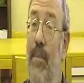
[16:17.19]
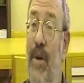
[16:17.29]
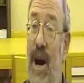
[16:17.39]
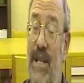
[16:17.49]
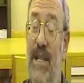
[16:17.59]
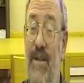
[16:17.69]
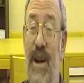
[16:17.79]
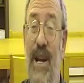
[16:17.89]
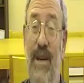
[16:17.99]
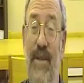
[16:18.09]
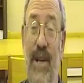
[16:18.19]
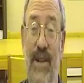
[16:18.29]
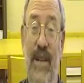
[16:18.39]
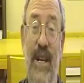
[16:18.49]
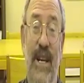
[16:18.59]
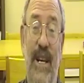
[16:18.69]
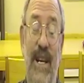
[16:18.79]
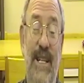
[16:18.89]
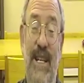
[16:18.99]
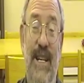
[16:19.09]
a positive kind of guilt
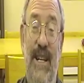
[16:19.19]
is,